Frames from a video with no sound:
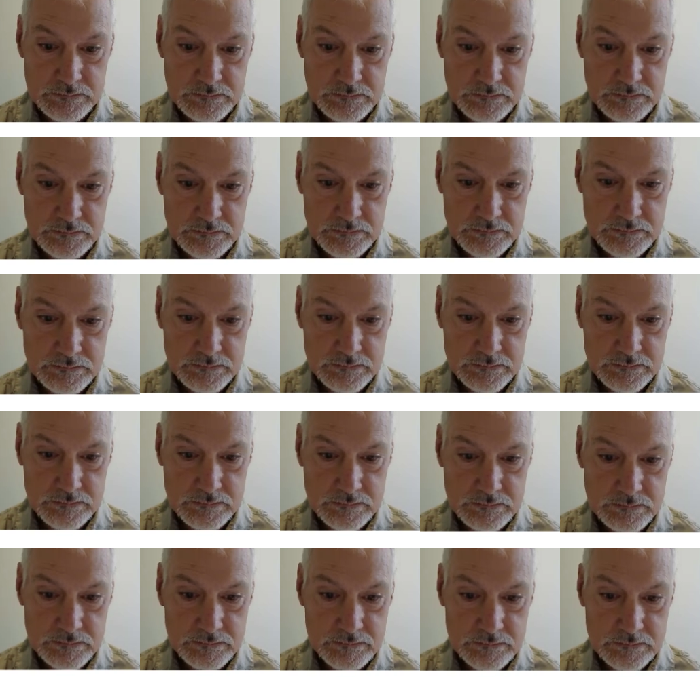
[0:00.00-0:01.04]

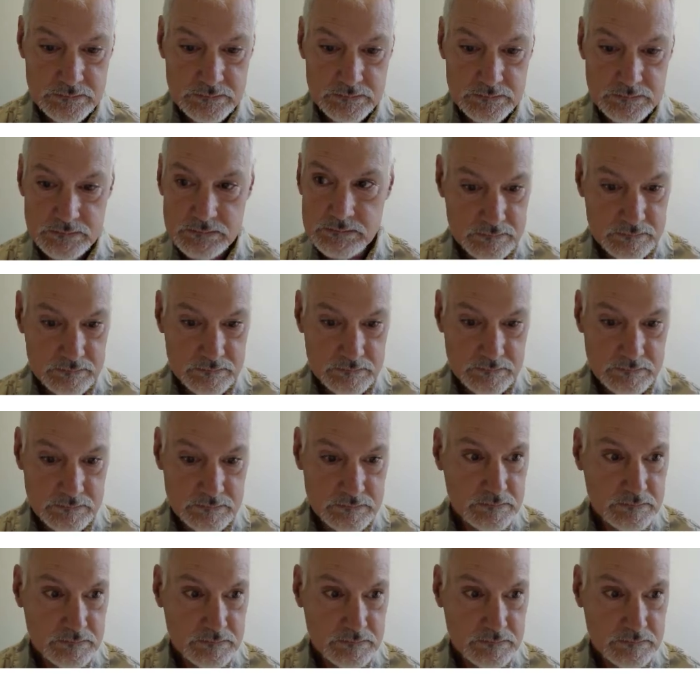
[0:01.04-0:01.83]
No one is speaking in this clip.